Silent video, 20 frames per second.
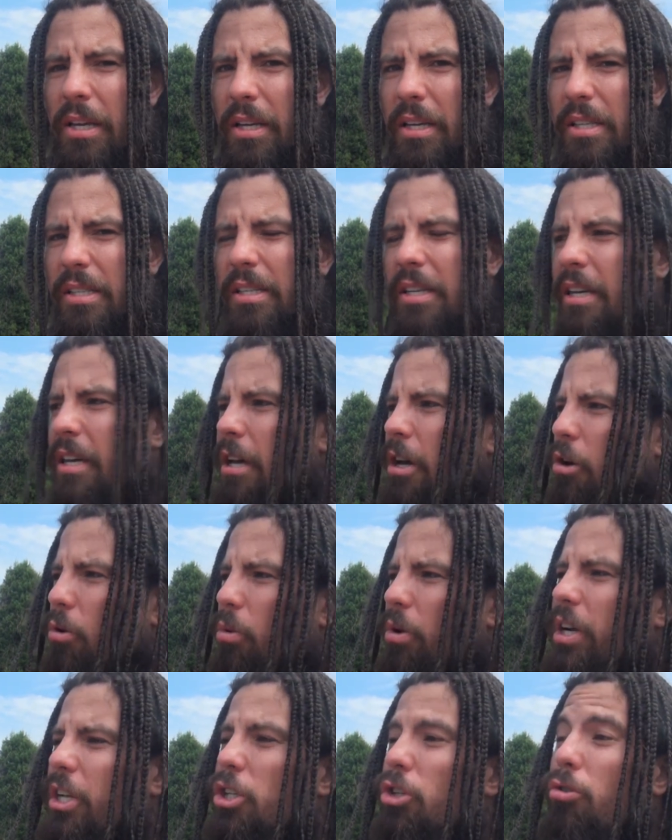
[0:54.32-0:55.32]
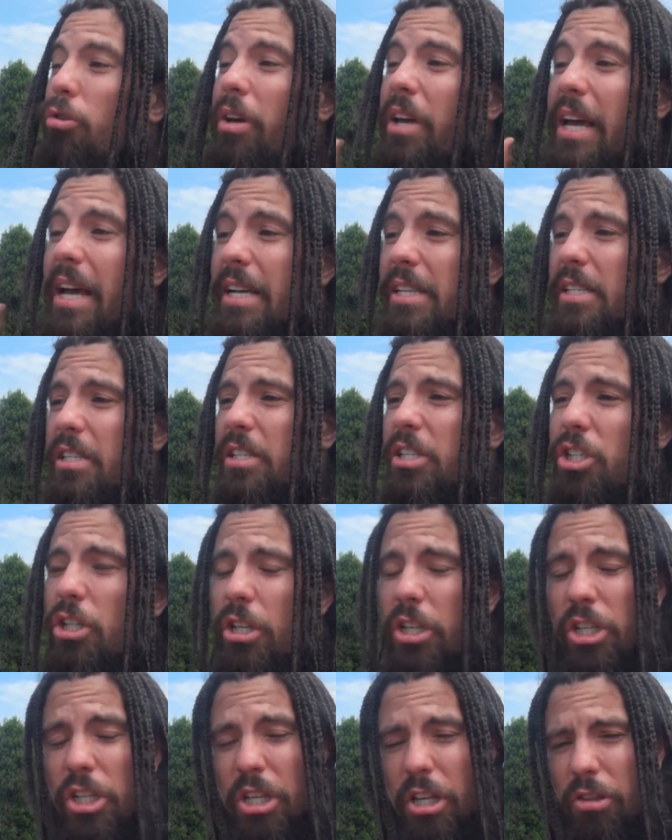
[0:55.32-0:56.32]
You see, when a tree has
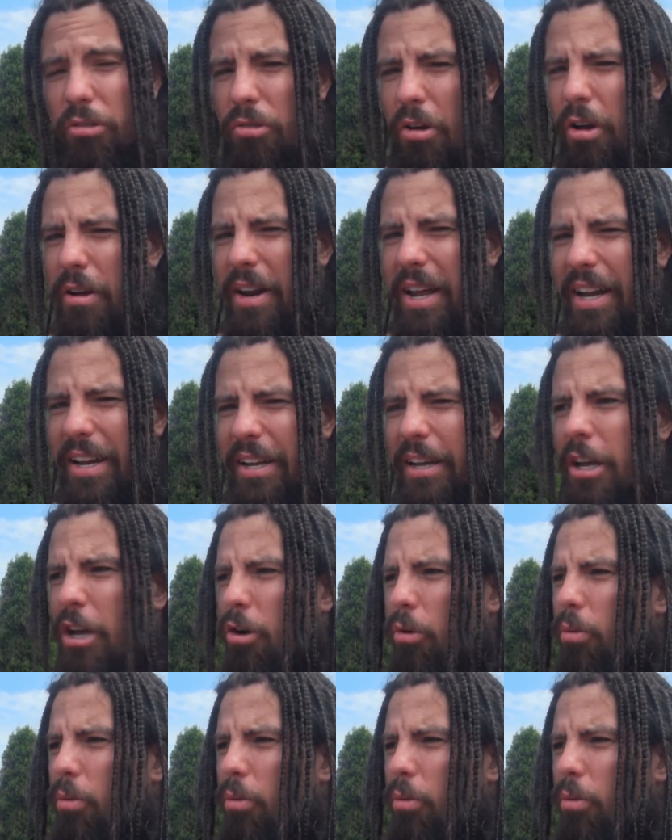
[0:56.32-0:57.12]
shit thrown at it,